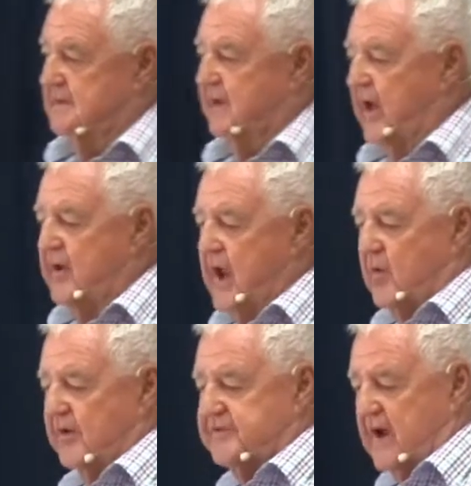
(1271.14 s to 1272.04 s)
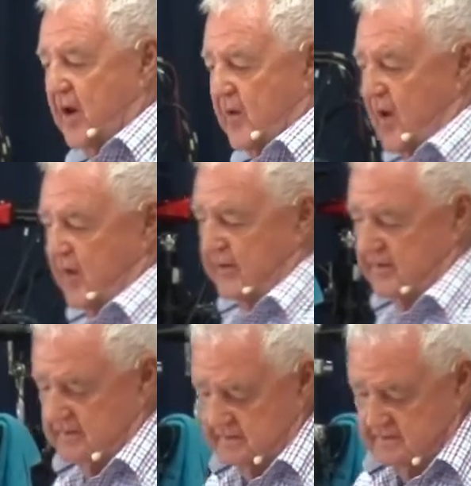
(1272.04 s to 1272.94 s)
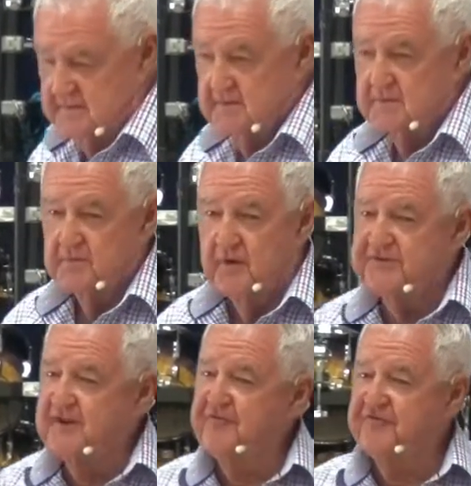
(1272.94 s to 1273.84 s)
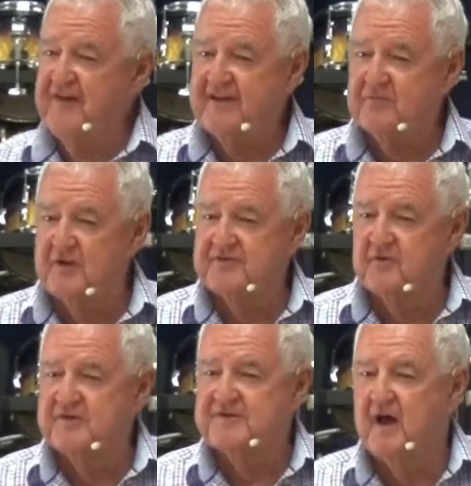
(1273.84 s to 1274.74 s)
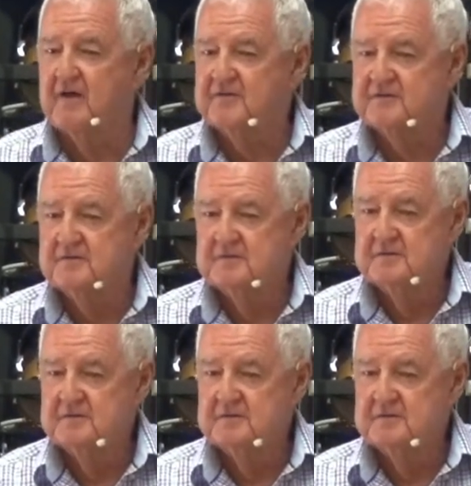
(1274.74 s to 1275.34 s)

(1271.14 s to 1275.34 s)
They don't know what's going on. What's the effect? What's the result?